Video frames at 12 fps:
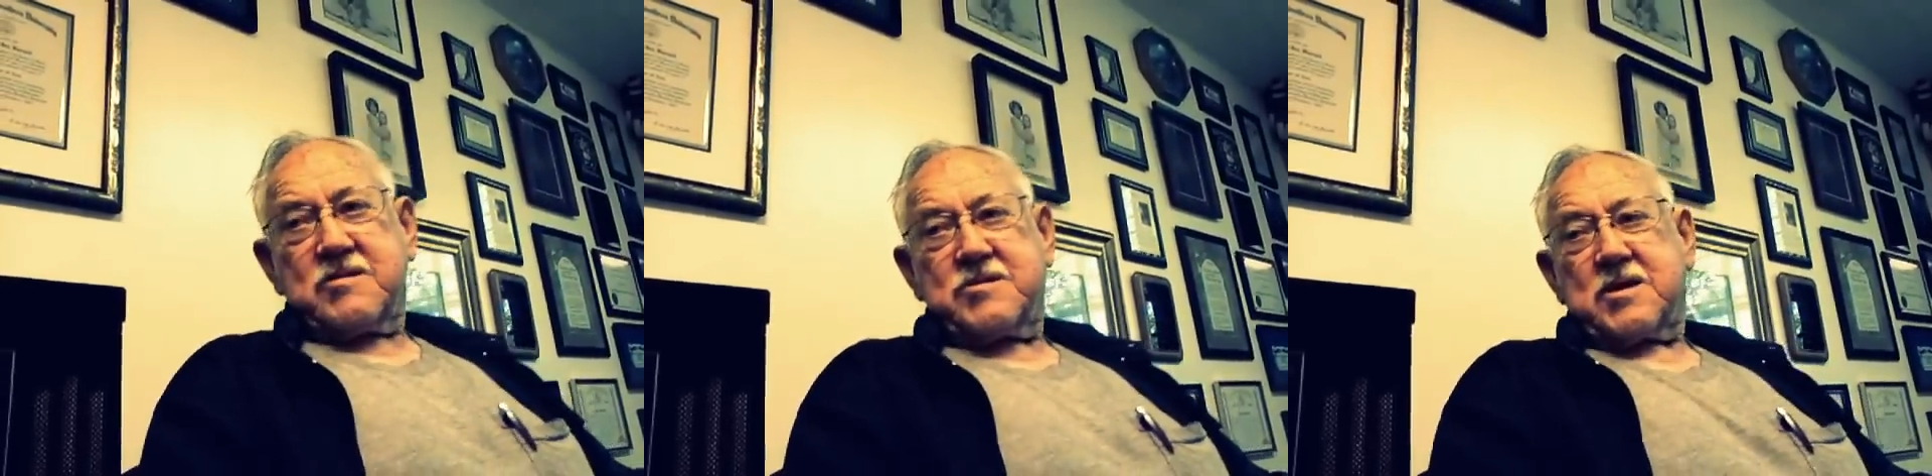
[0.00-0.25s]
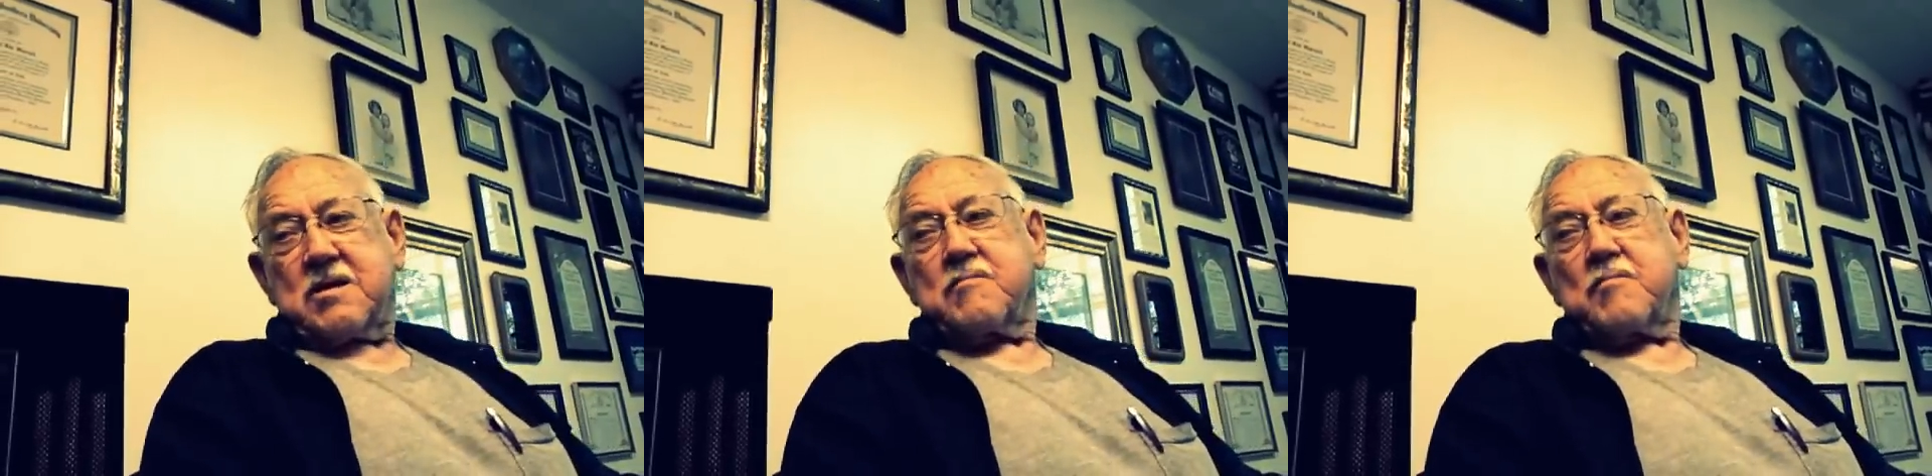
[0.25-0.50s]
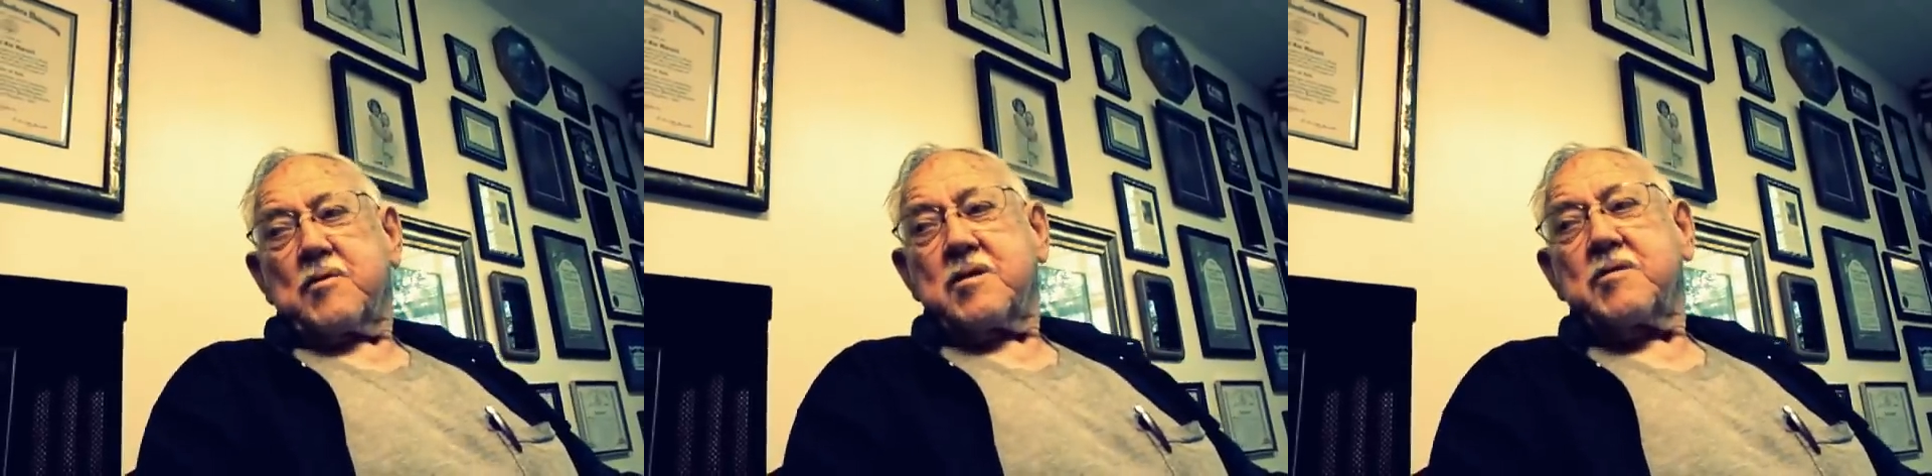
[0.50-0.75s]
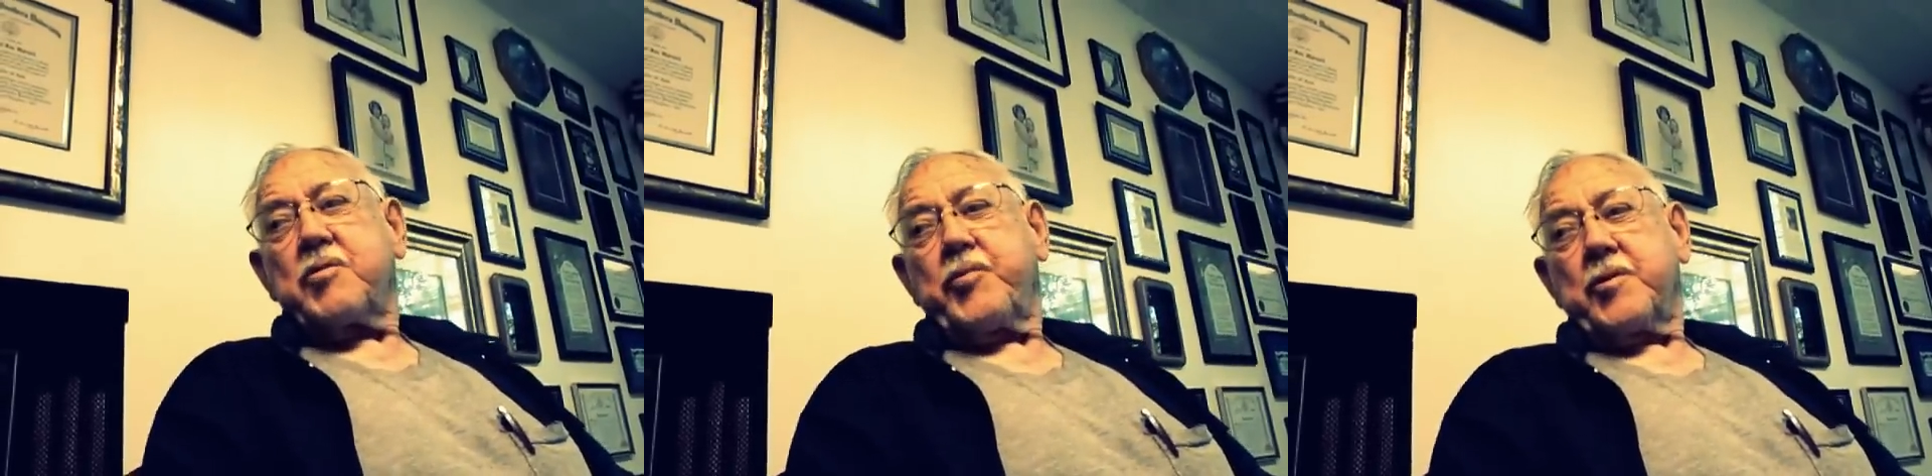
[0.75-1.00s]

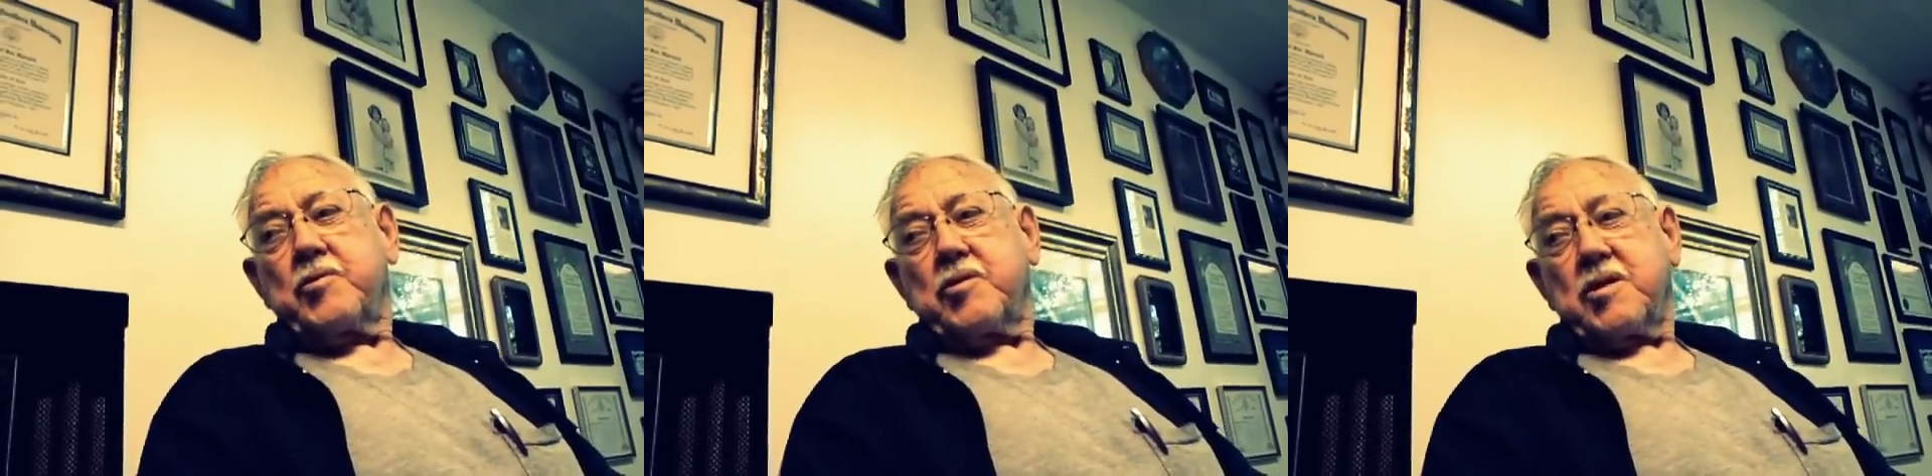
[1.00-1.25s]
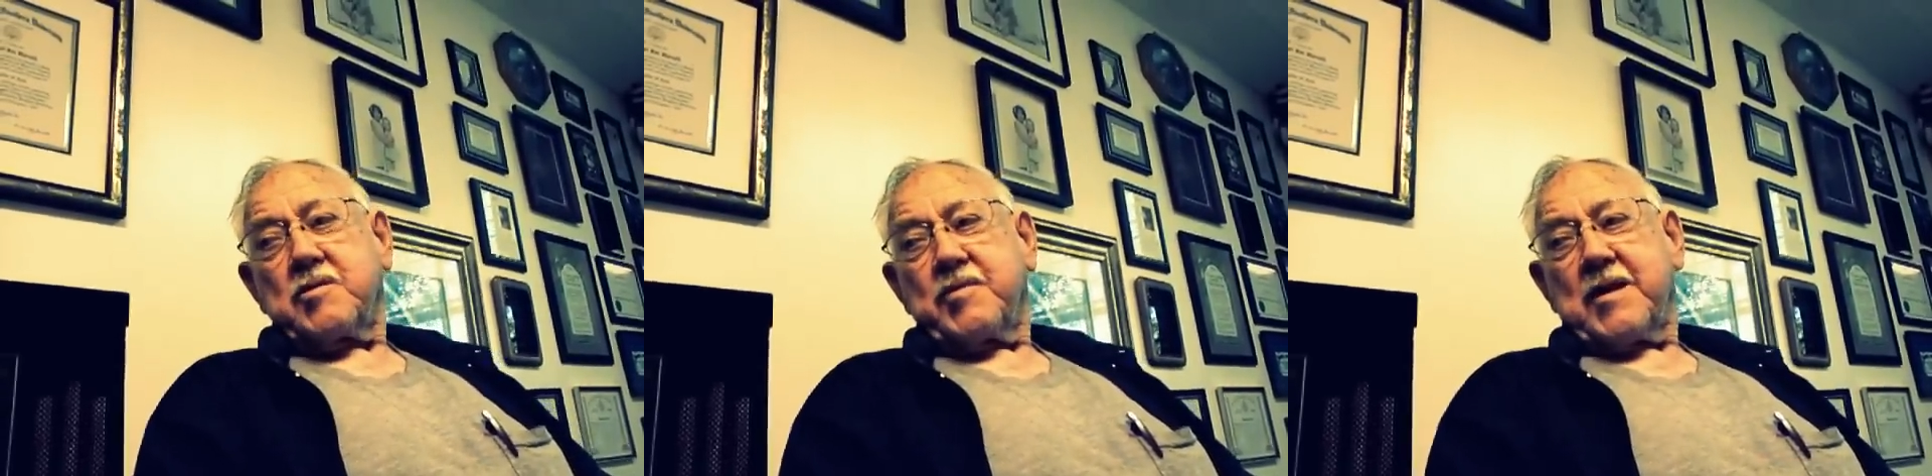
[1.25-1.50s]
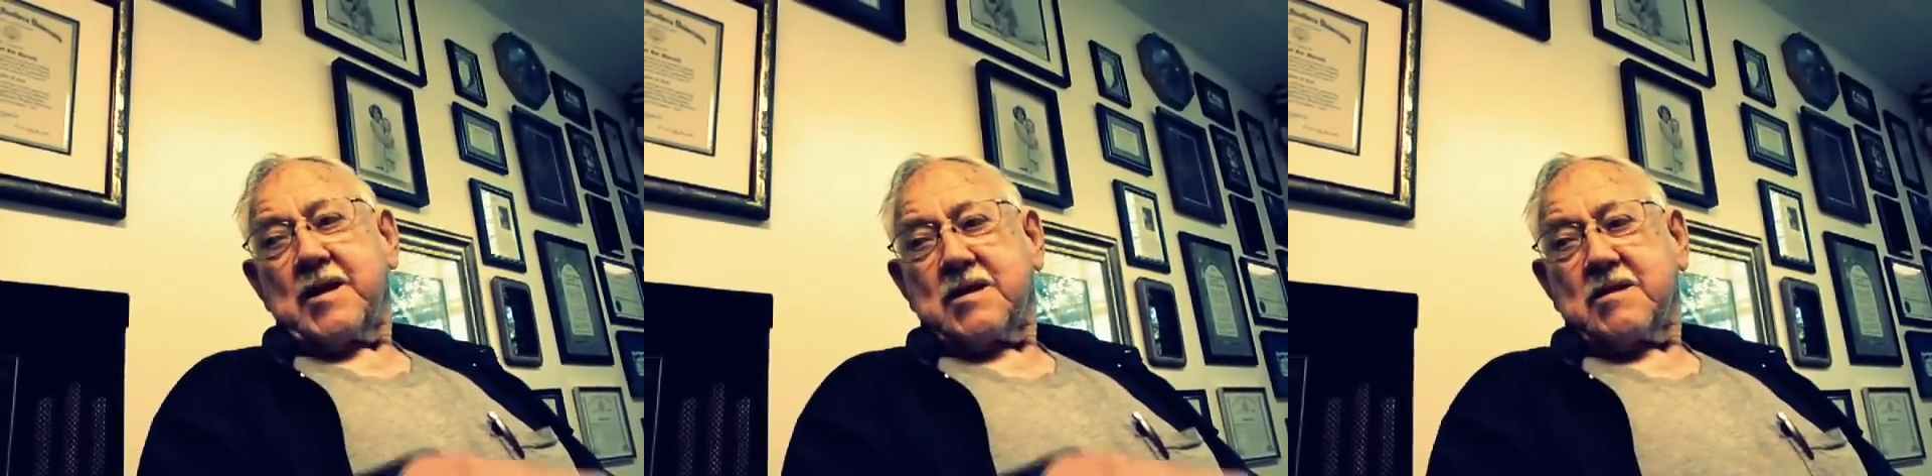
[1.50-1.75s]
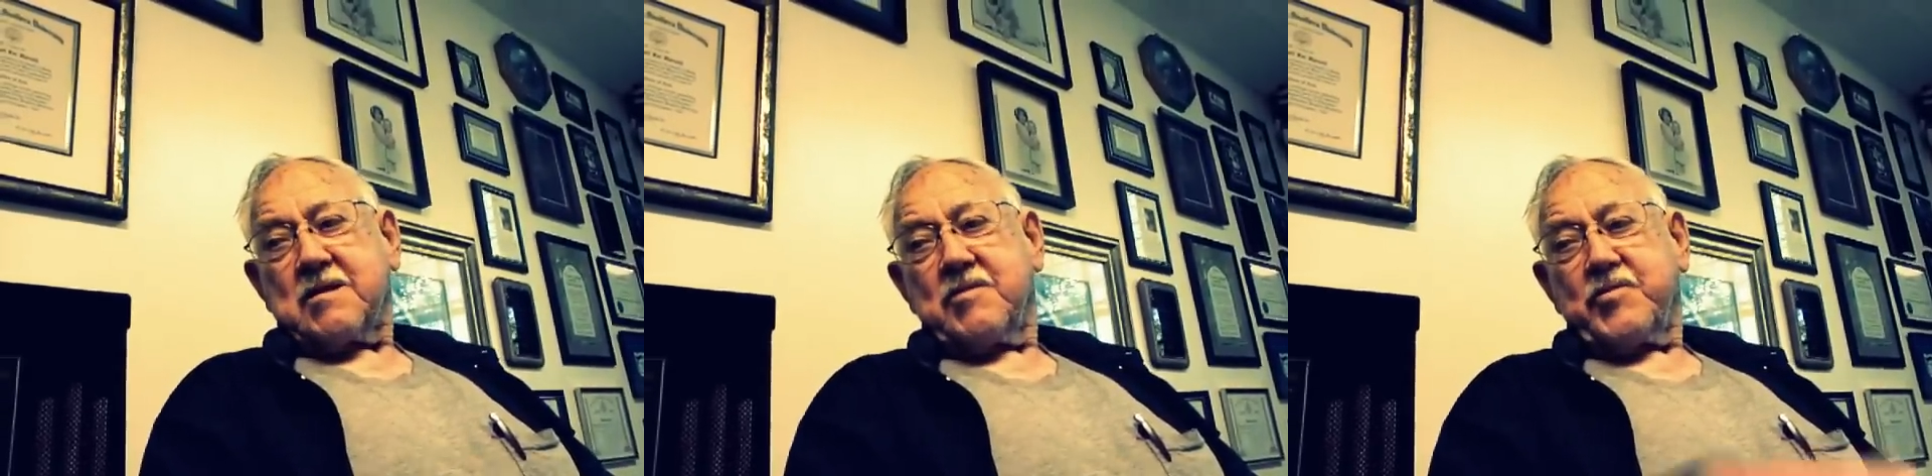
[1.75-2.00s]
January the 30th,
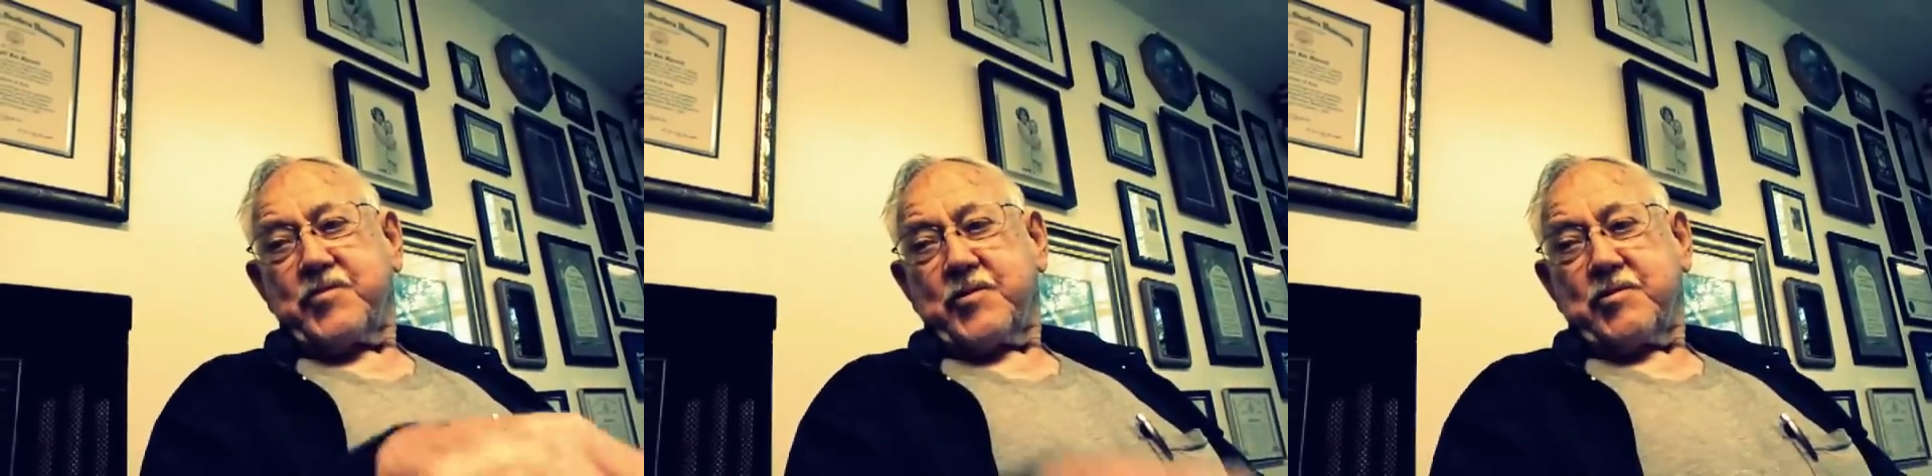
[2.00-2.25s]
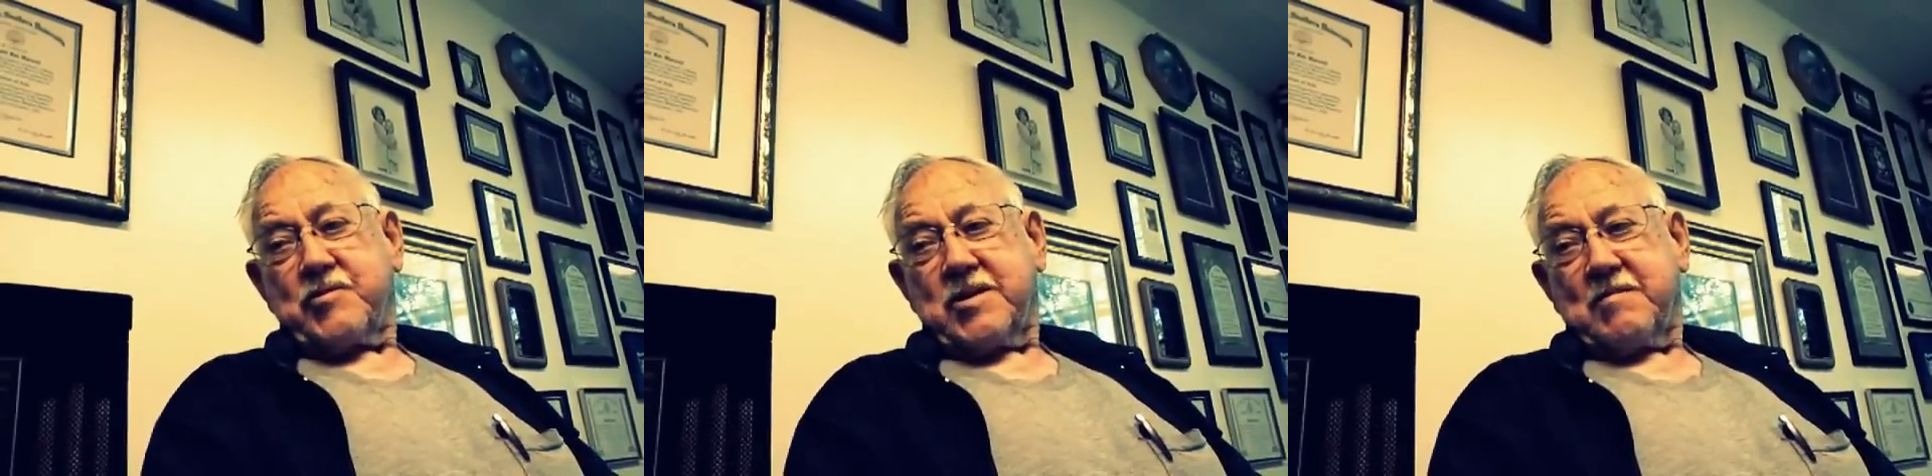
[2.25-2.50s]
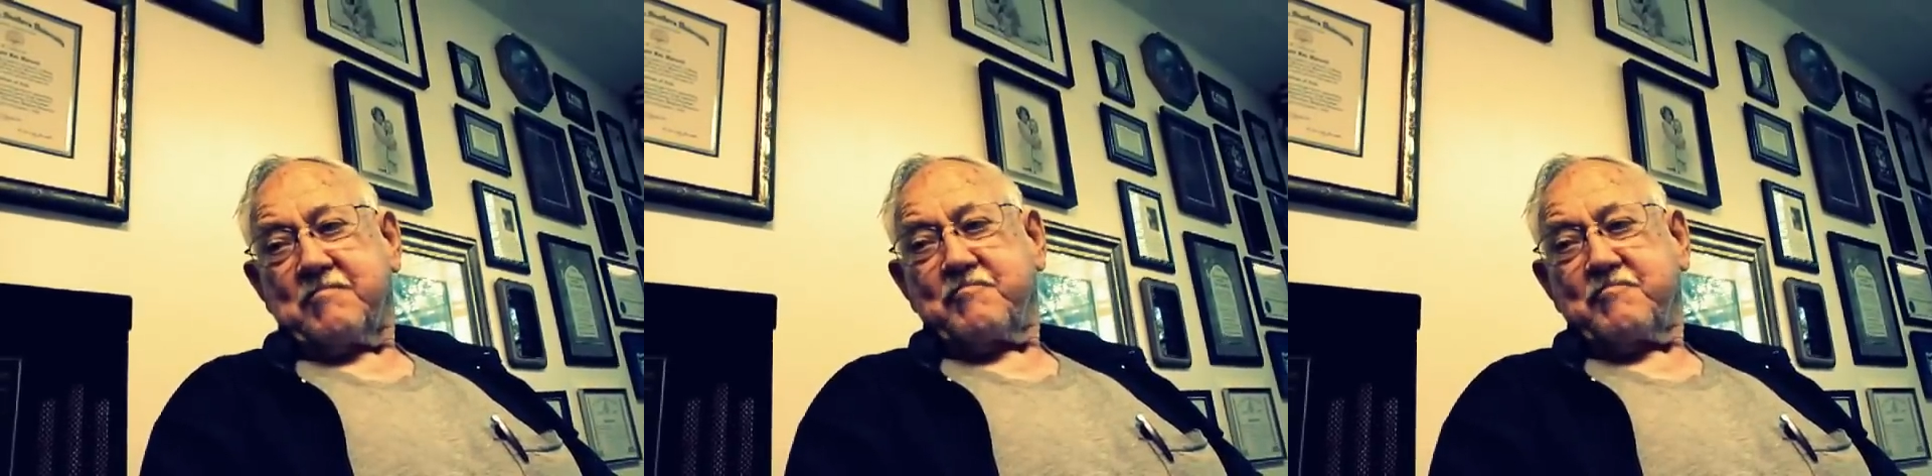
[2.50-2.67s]
1930.